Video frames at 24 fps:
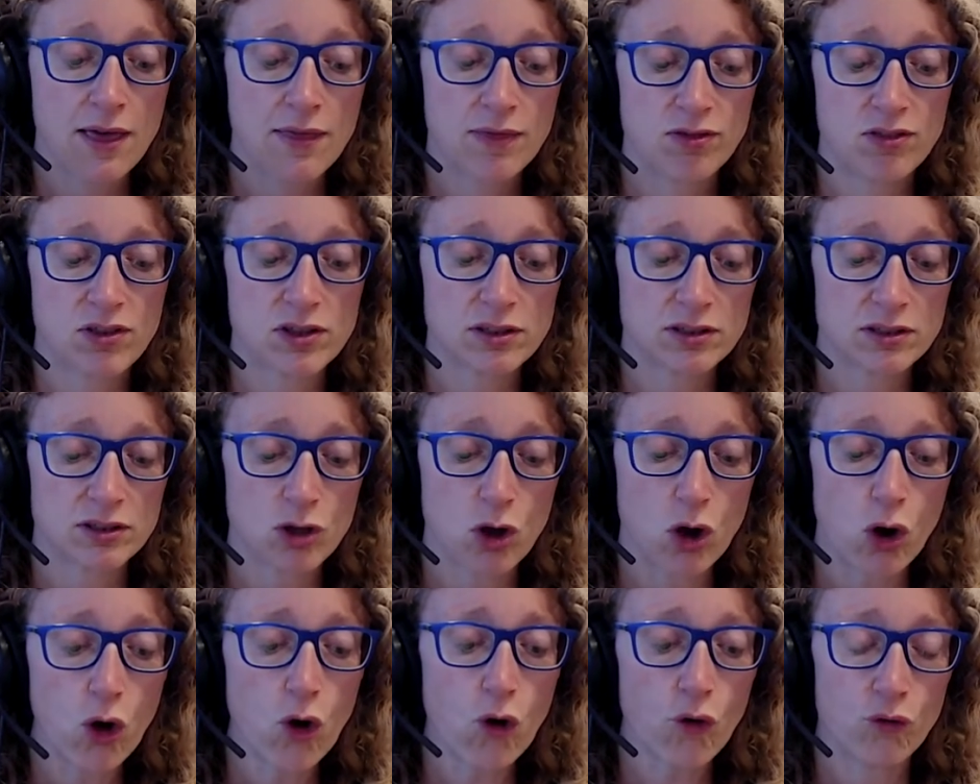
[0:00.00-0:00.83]
this
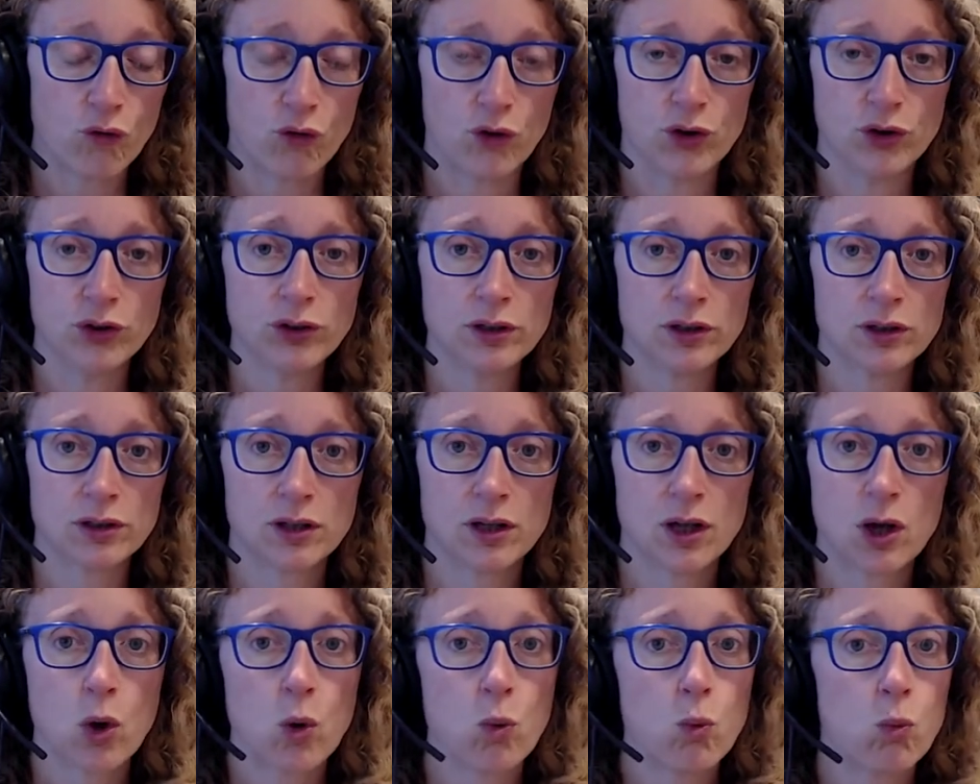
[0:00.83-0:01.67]
often
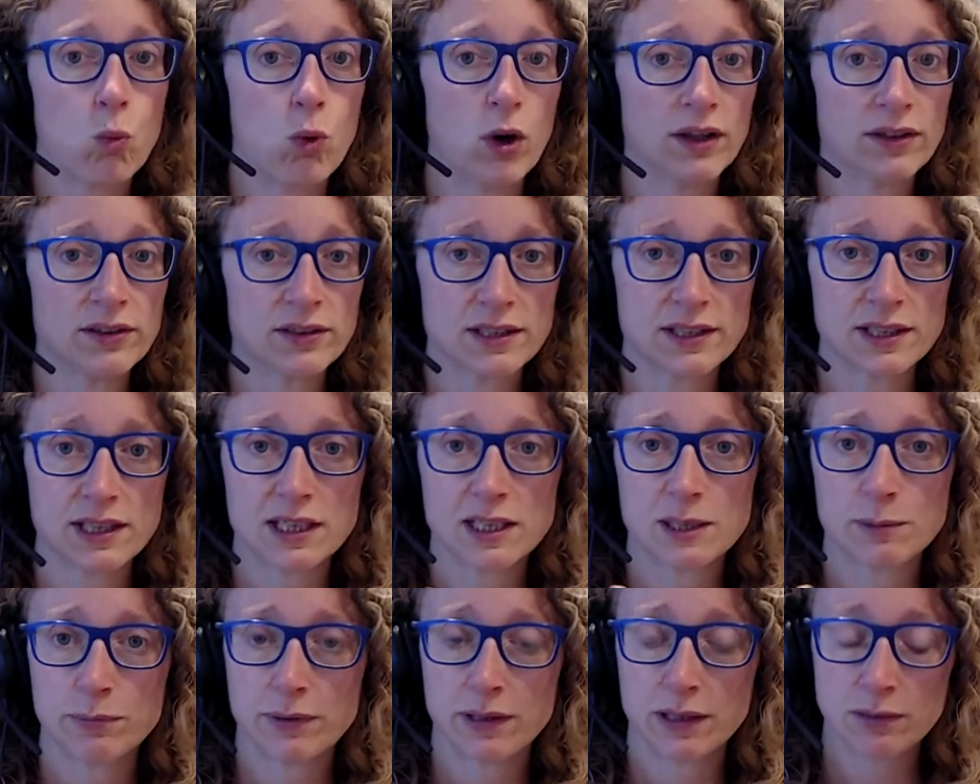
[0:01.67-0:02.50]
once
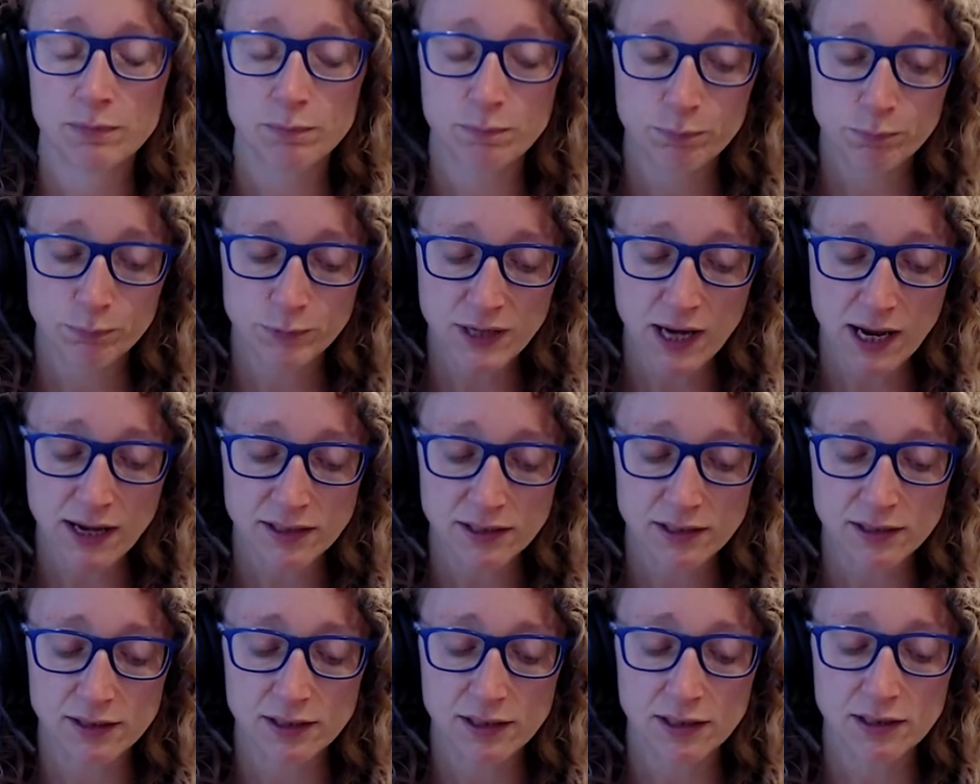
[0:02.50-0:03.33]
it's been
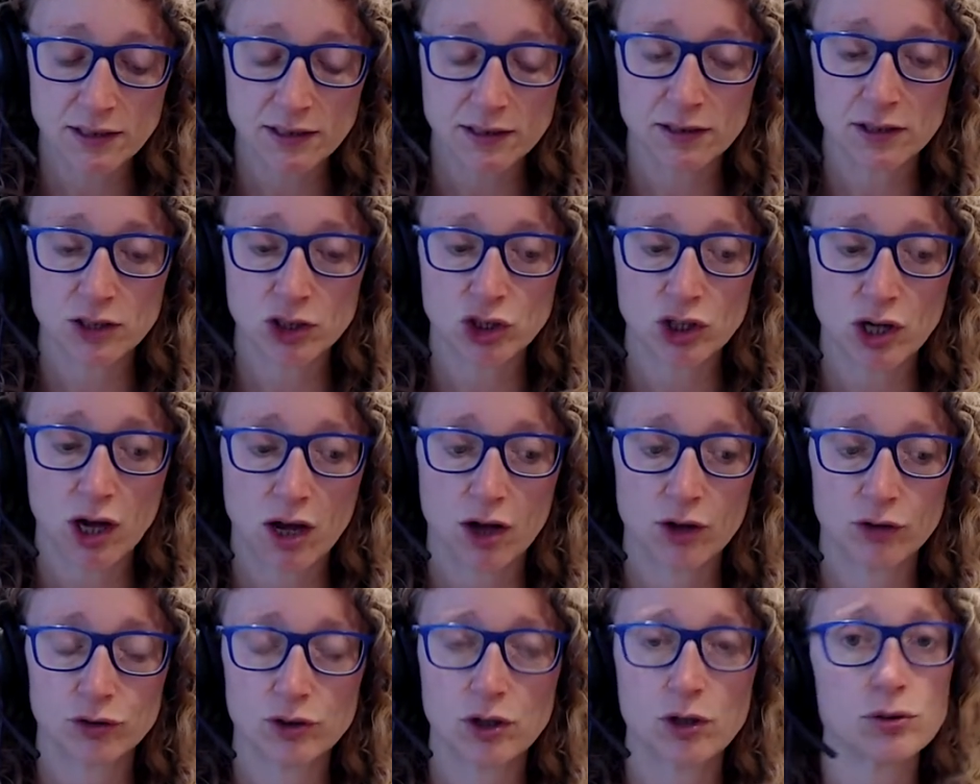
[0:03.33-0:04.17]
tested and the
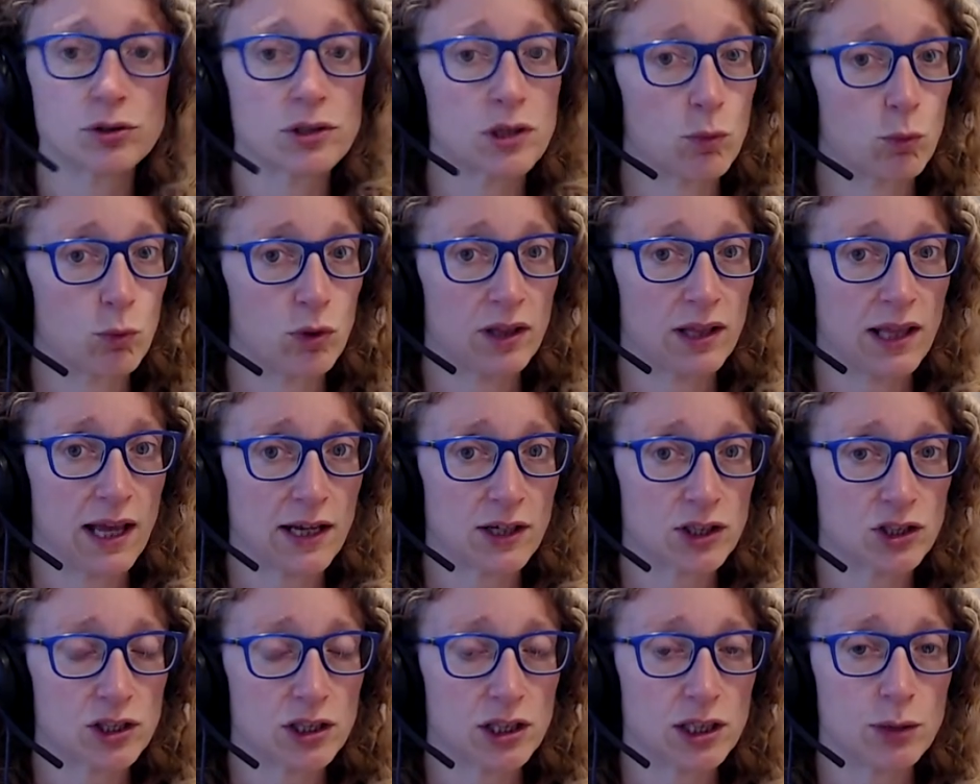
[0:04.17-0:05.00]
child knows it will
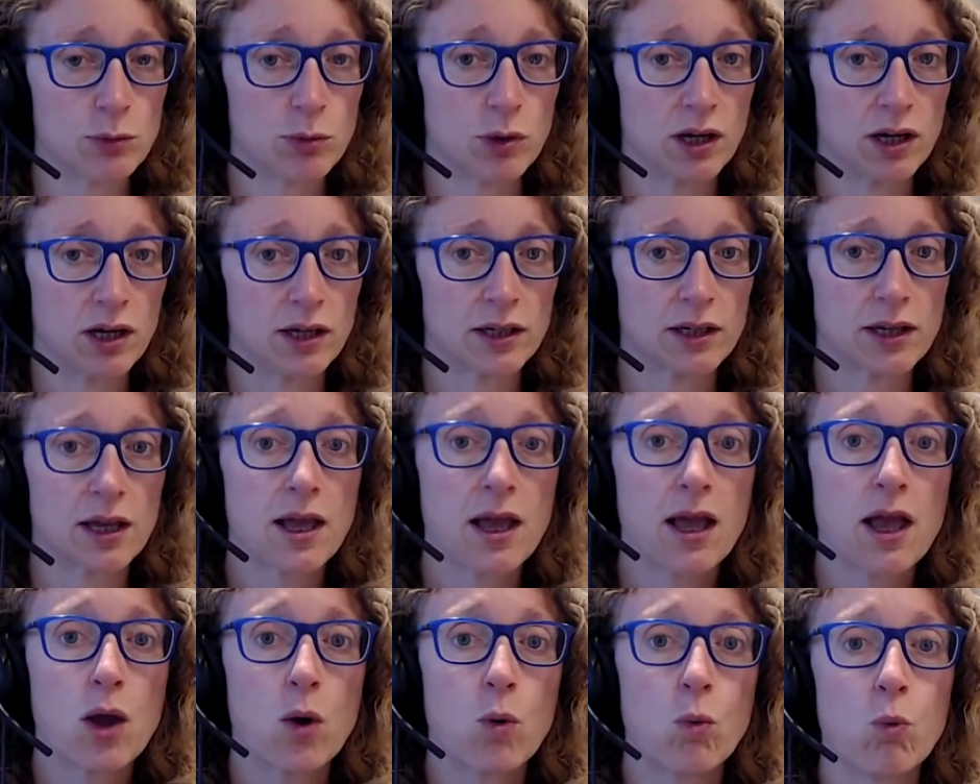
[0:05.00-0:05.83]
actually work,
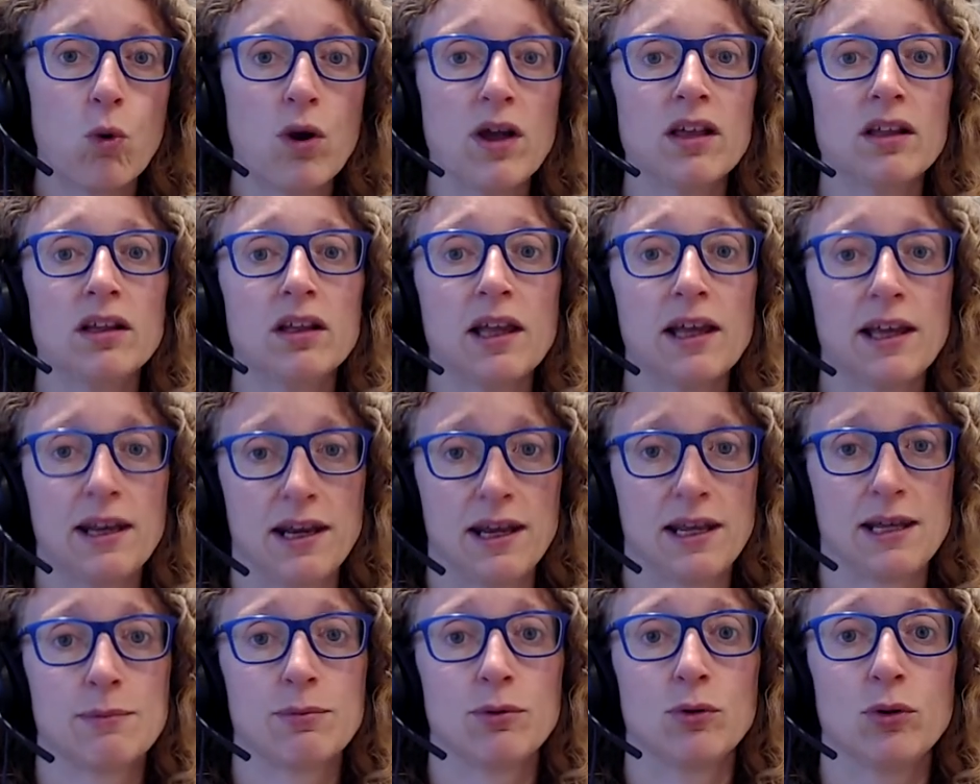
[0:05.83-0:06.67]
will
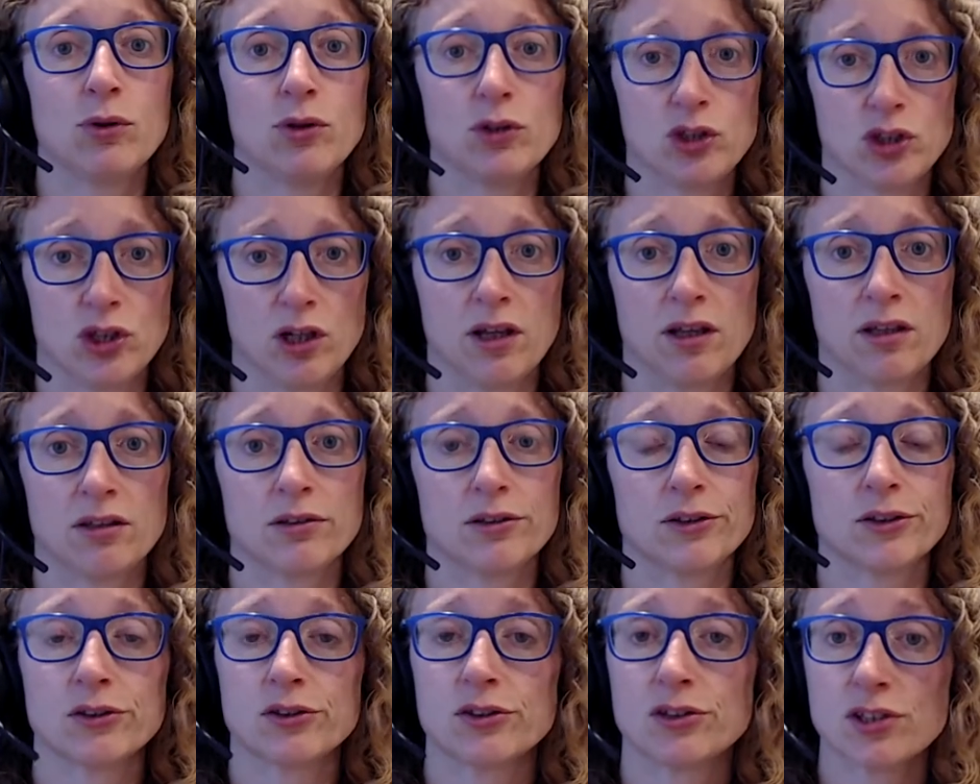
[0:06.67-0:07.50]
enable the child
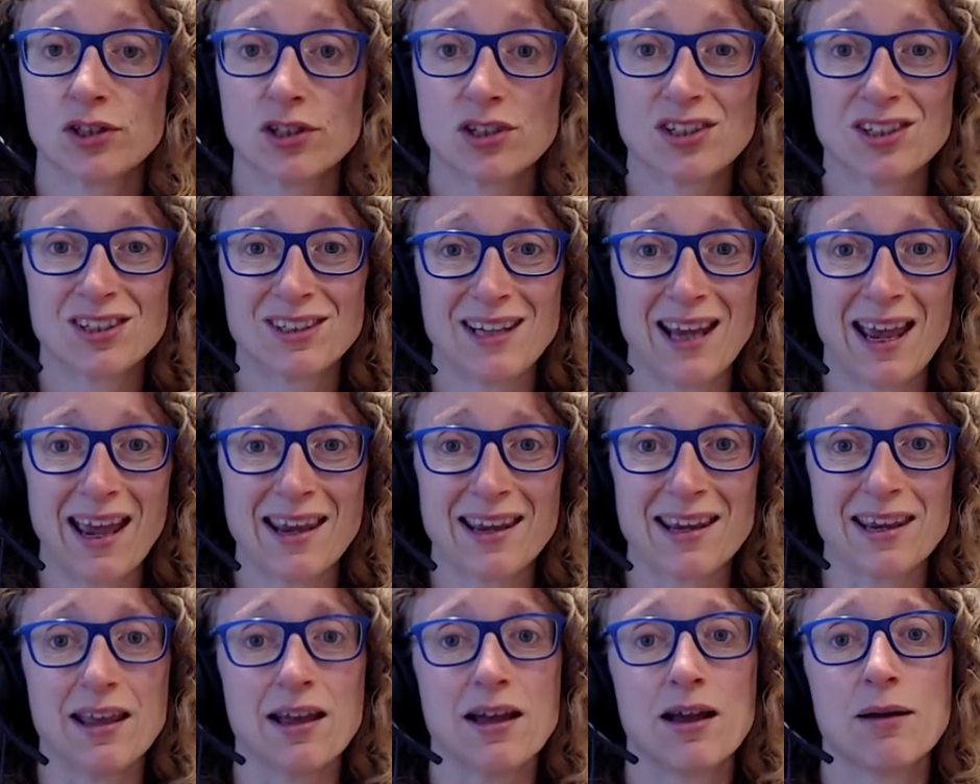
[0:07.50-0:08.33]
to
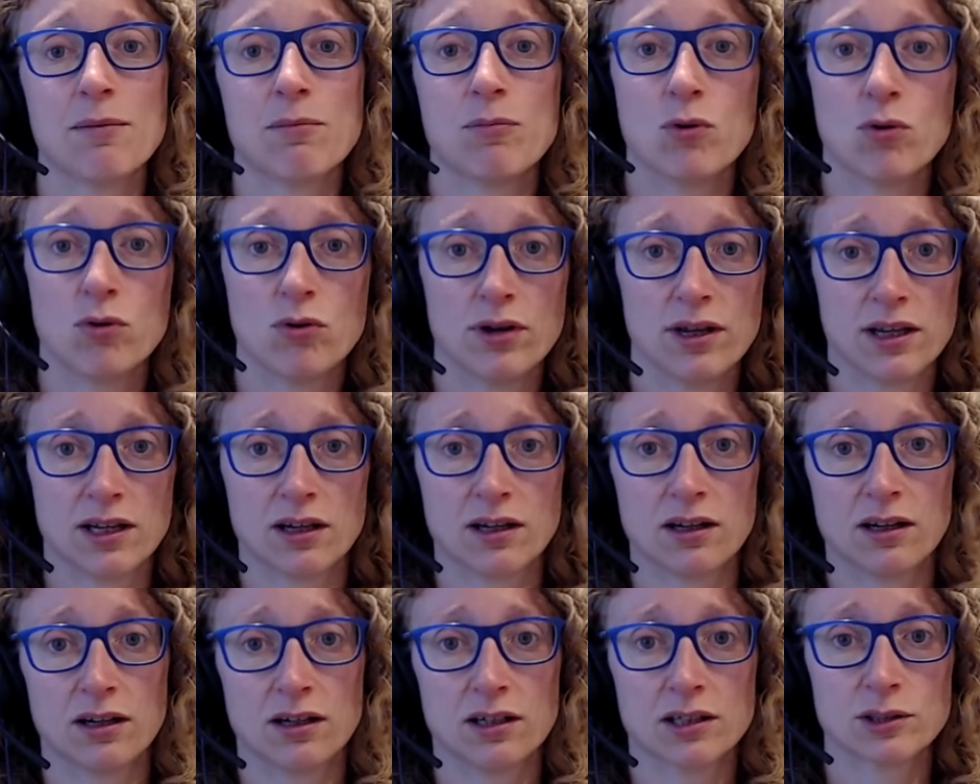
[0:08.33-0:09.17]
stay more in
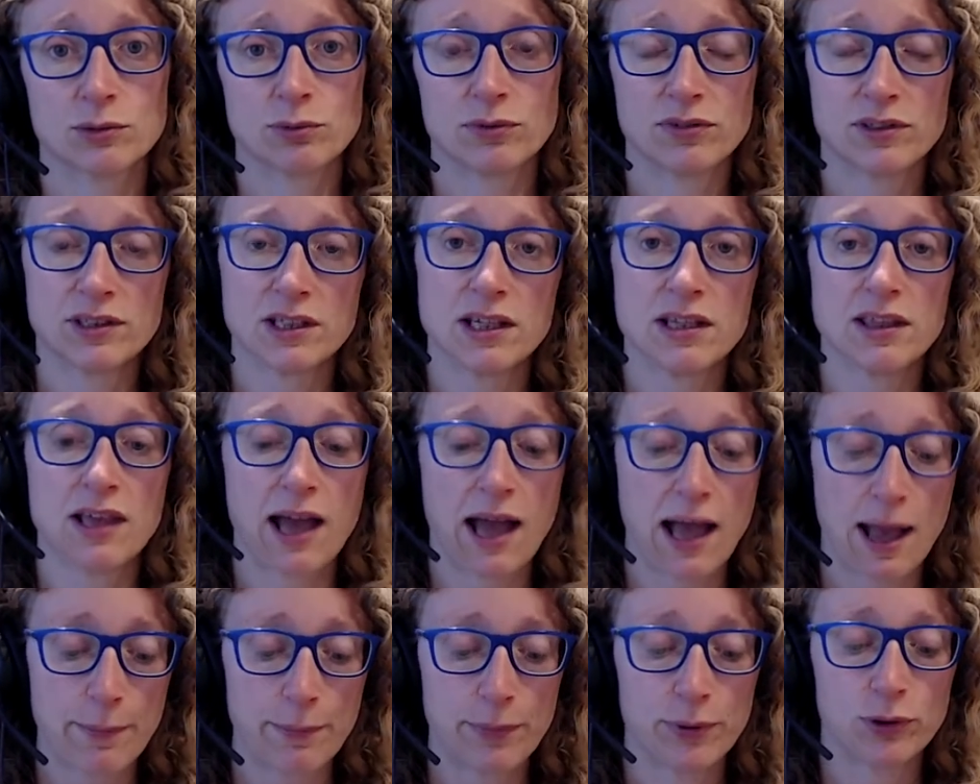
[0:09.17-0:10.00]
class. We see that
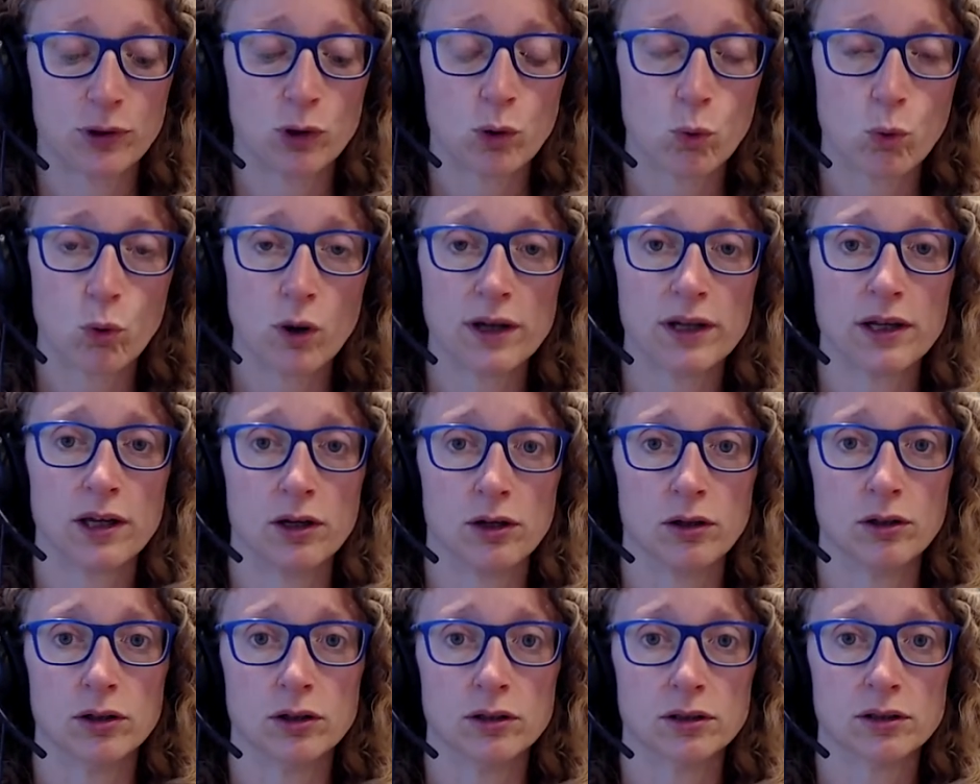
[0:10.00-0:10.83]
happen quite a
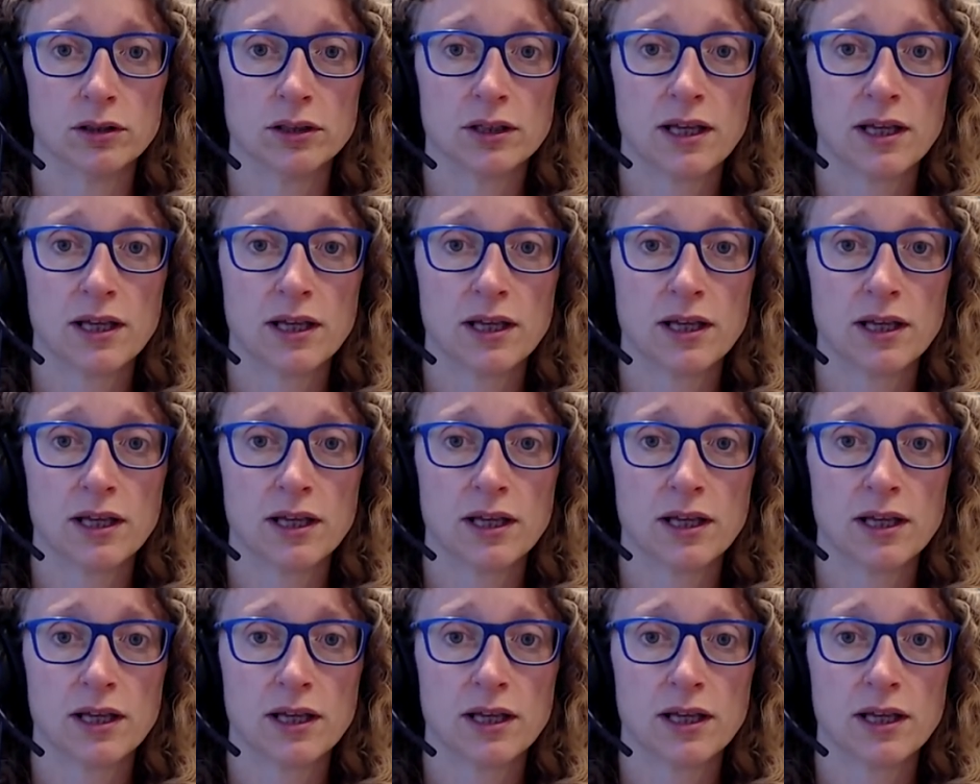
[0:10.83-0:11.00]
lot.